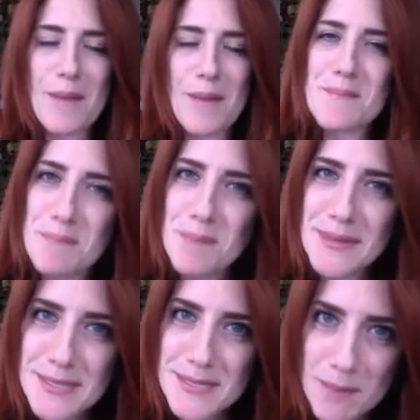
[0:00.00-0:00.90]
But the
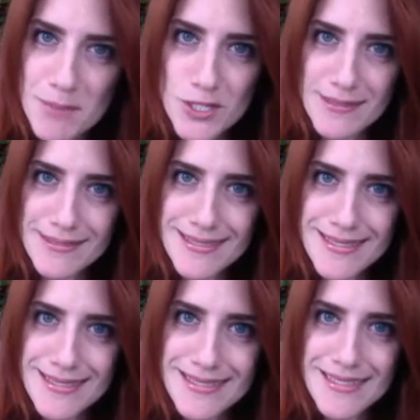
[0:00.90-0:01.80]

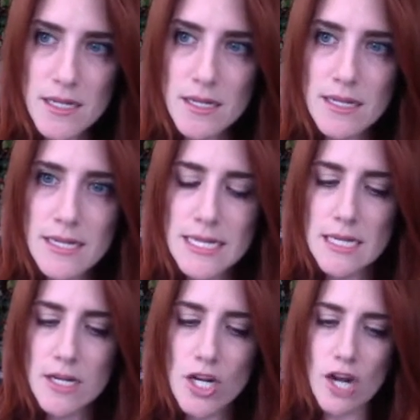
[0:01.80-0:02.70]
assumptions
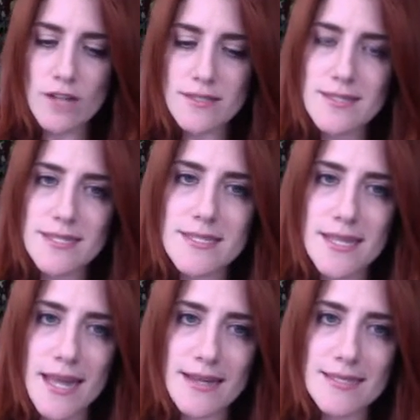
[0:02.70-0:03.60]
cause
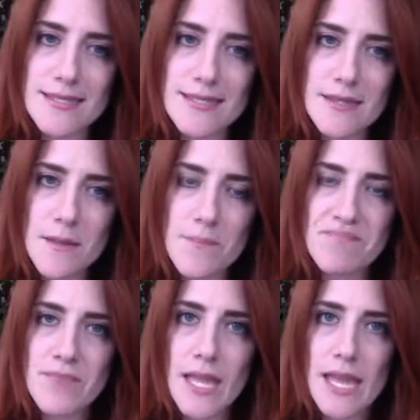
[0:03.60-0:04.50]
disconnect
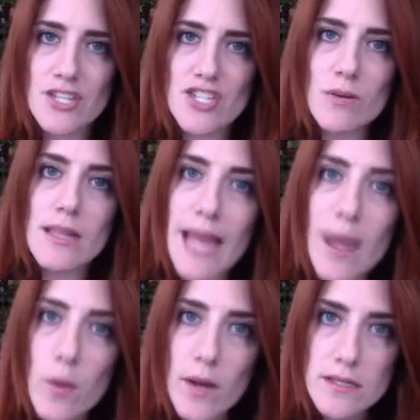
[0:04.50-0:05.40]
and don't allow
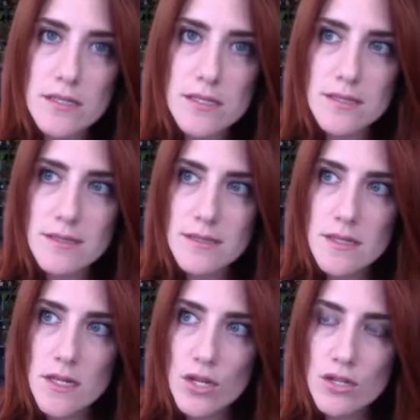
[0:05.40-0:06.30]
us
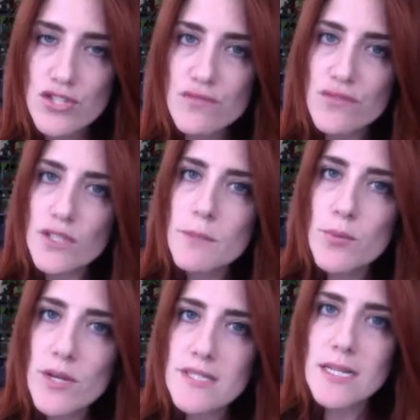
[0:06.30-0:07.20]
to fully be
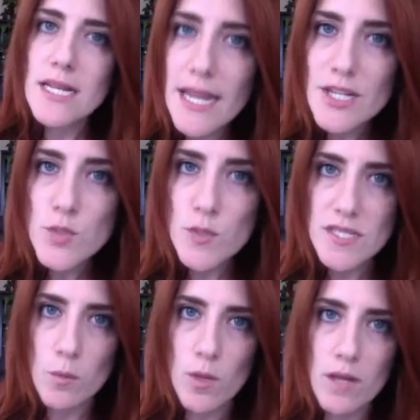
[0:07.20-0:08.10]
present and connect with
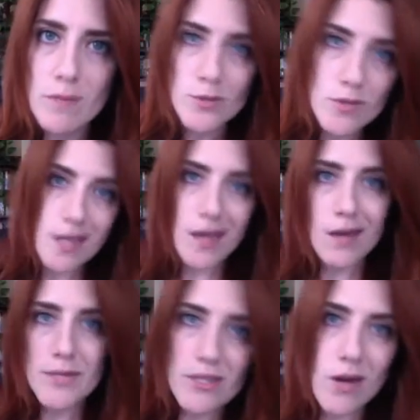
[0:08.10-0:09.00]
someone, because we're like, oh, but
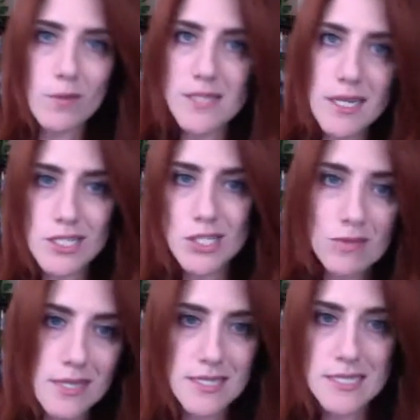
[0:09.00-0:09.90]
they're always going to do
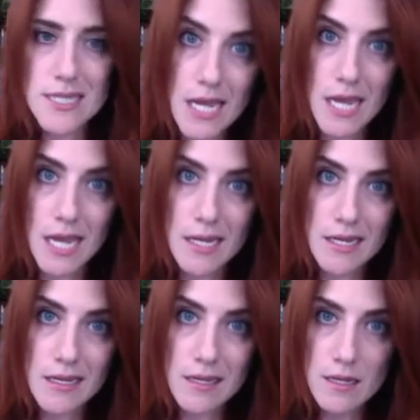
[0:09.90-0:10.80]
this thing,
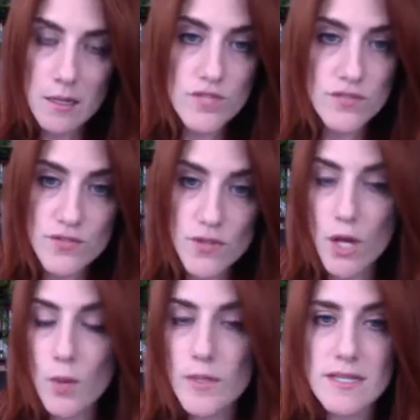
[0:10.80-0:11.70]
which first of all,
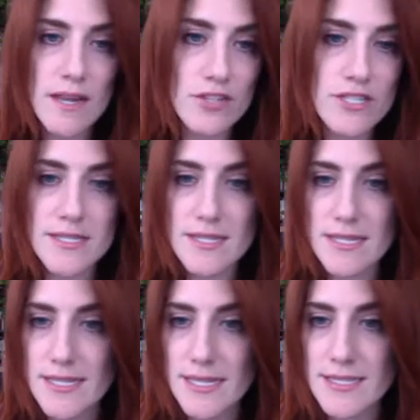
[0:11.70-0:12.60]
always and never doesn't
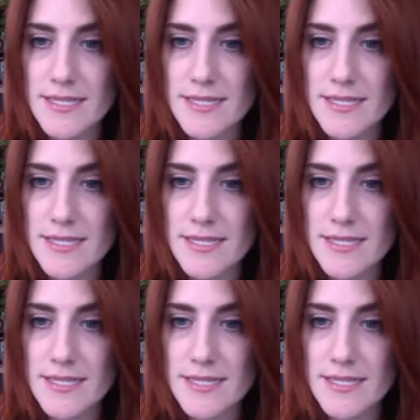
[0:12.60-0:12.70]
exist.